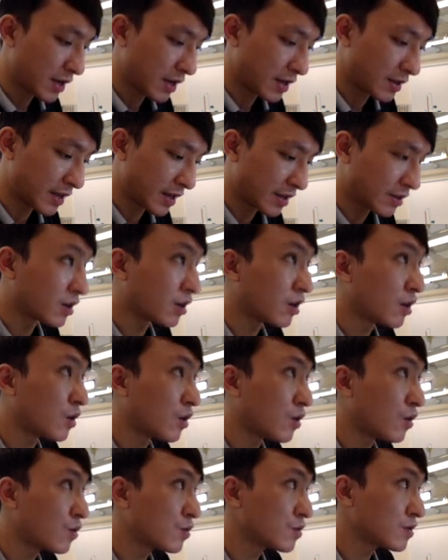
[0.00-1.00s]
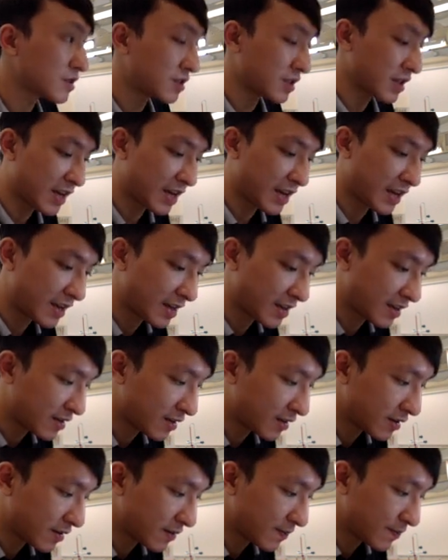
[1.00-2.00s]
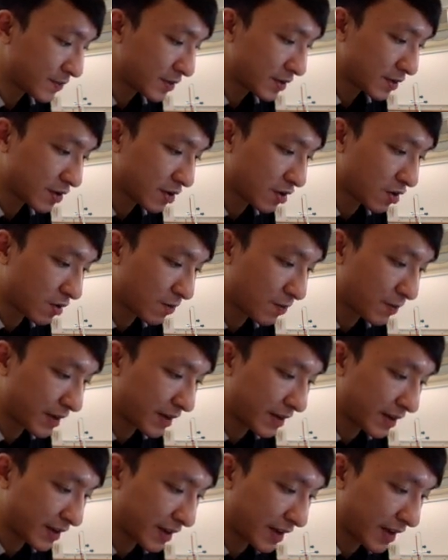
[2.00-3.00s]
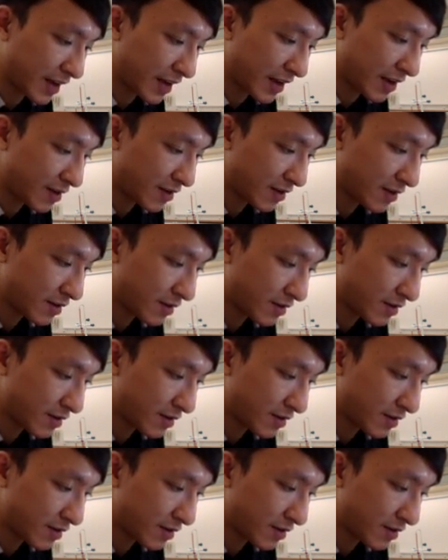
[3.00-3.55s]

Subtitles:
and then the whole thing copied again,